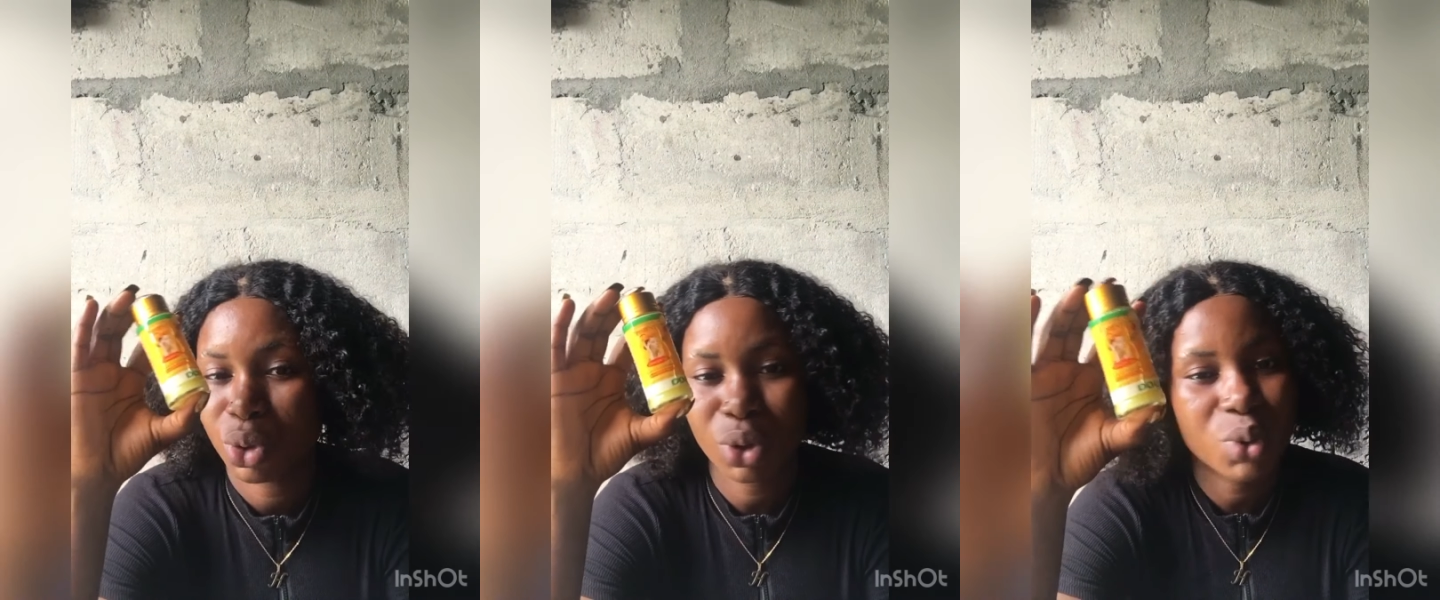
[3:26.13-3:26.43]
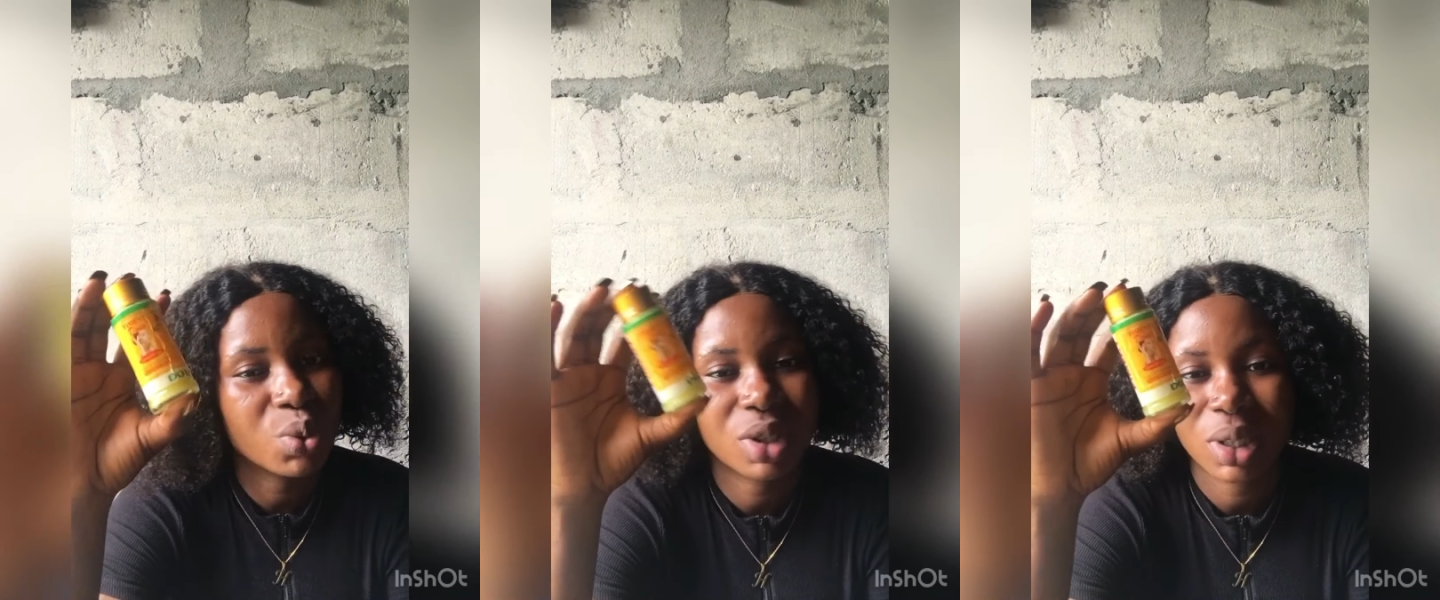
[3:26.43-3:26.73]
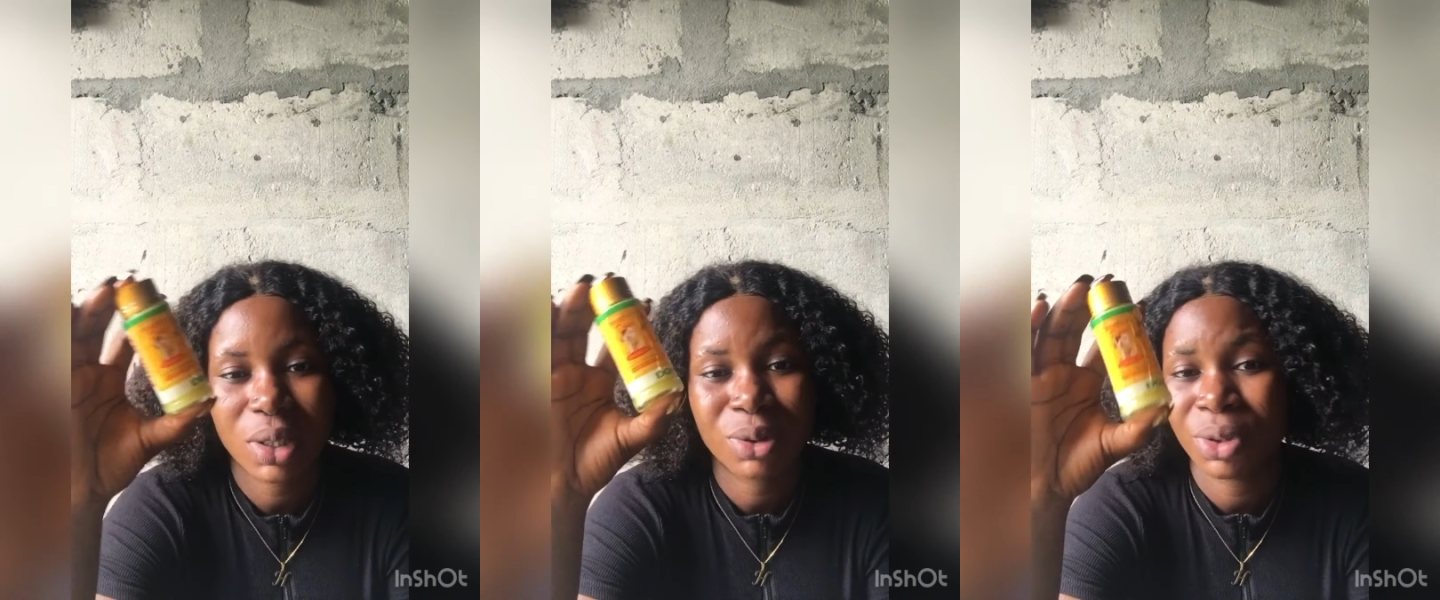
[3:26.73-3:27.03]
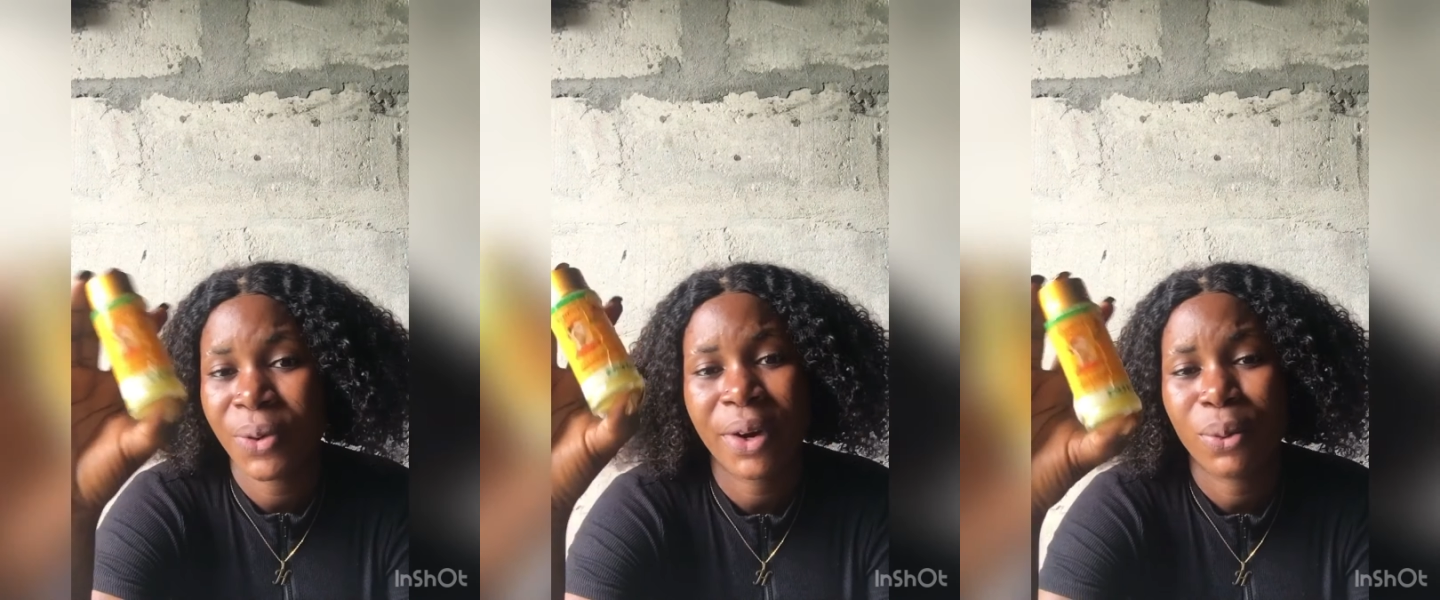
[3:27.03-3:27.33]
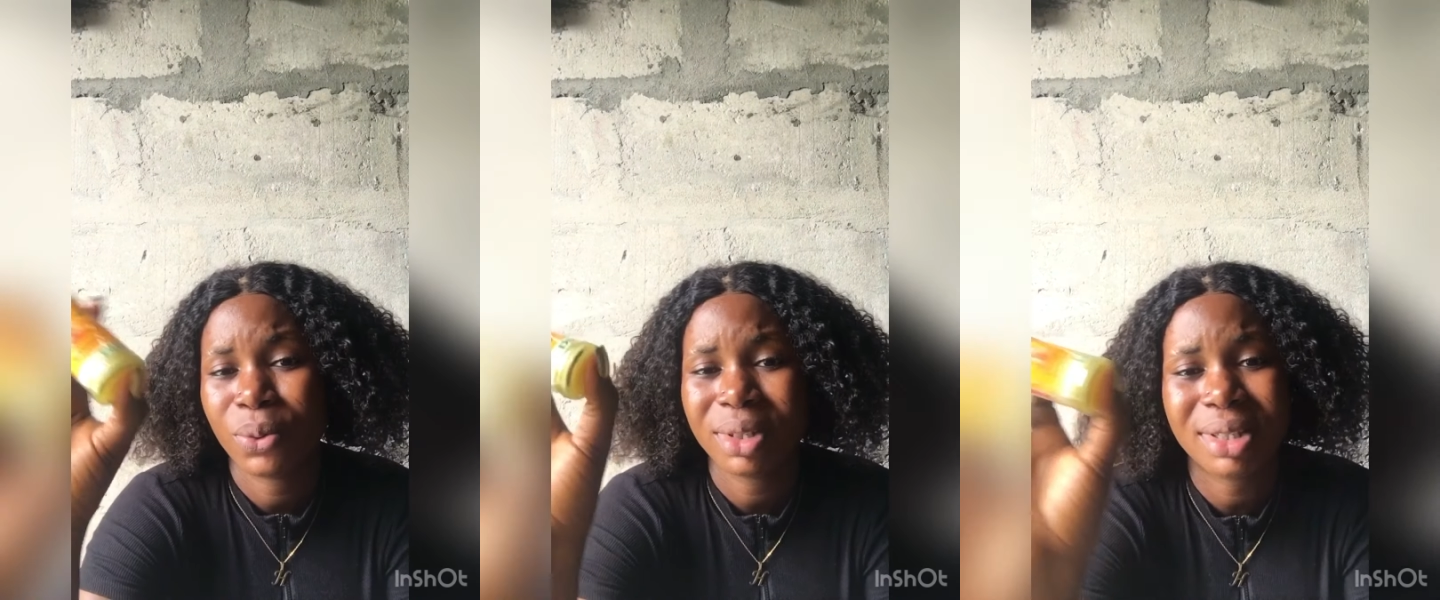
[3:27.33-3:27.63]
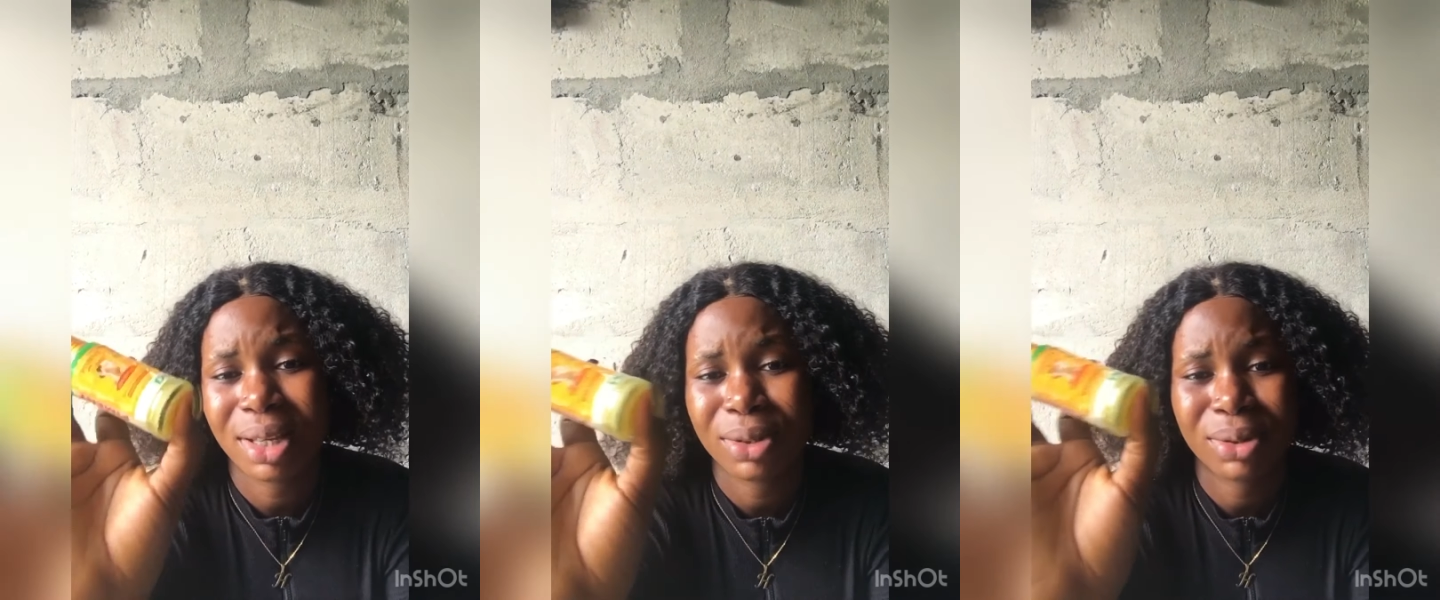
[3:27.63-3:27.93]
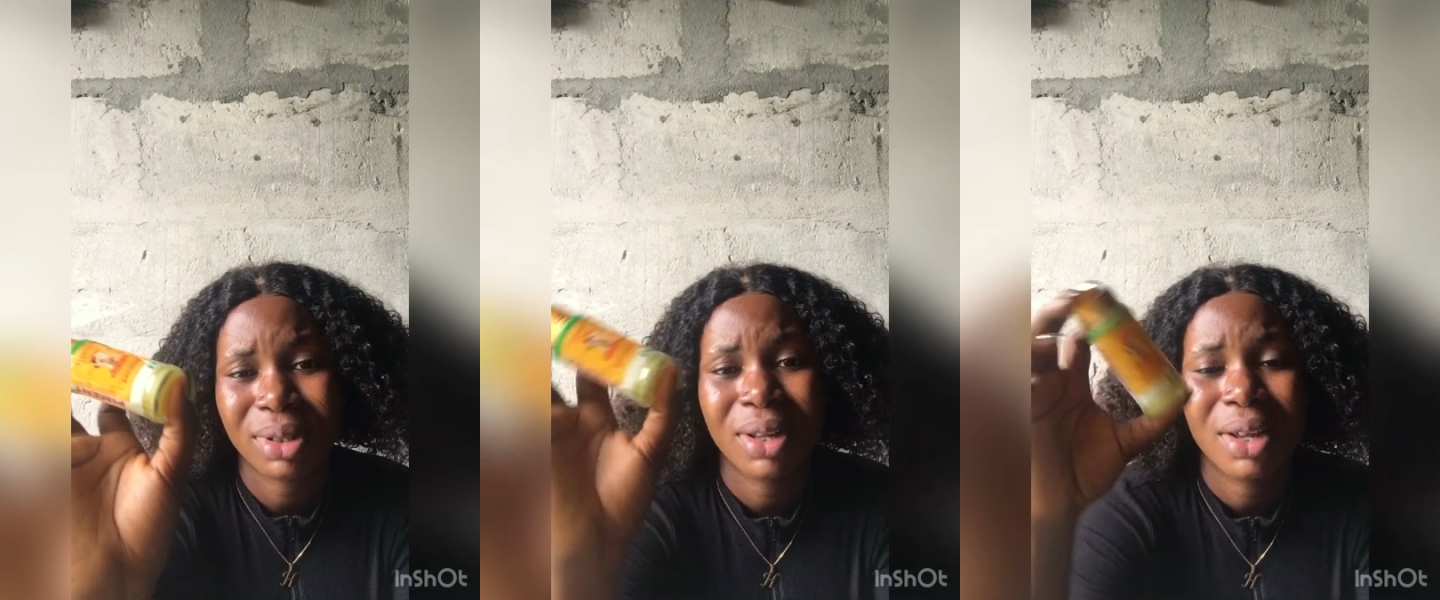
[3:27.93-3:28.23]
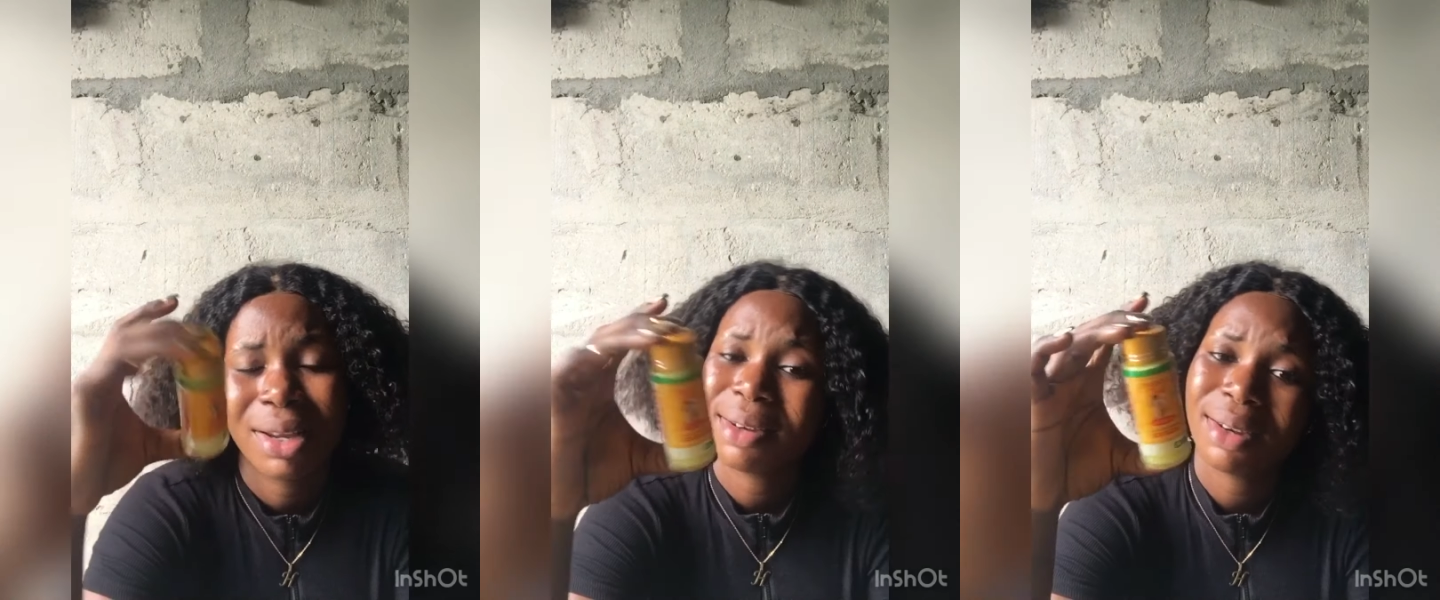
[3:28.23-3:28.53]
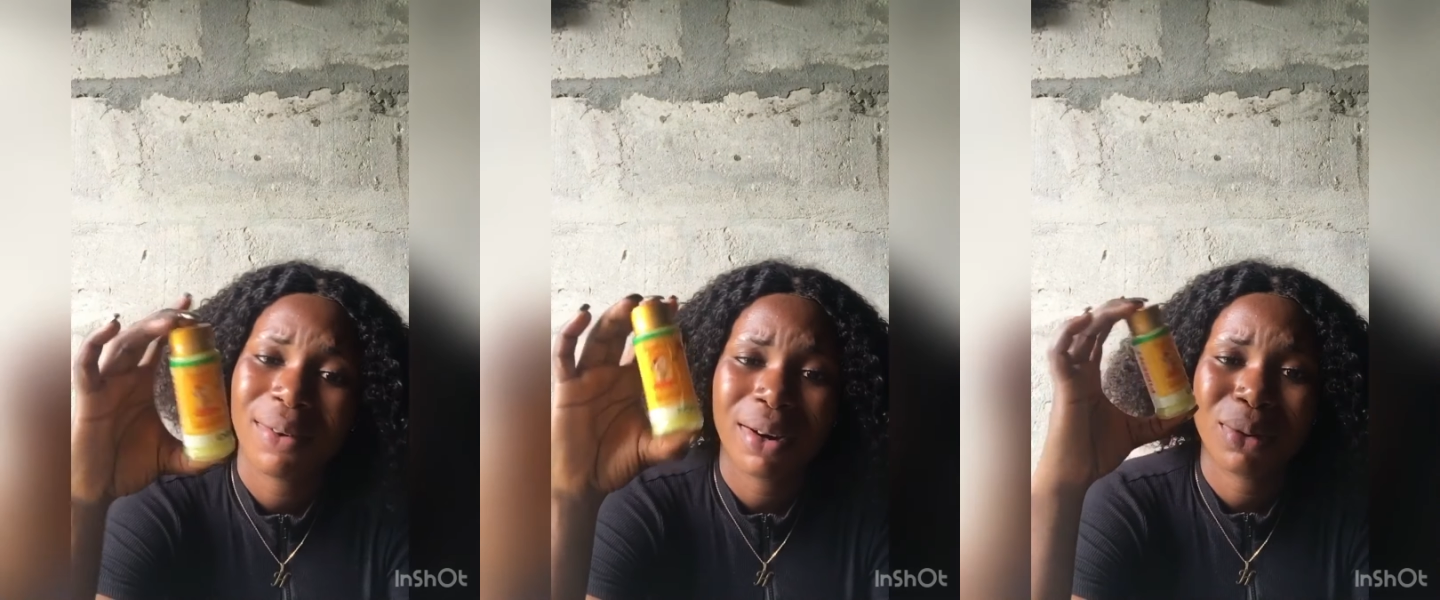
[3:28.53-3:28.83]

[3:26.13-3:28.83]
Just 1,000 naira. 1,000 naira.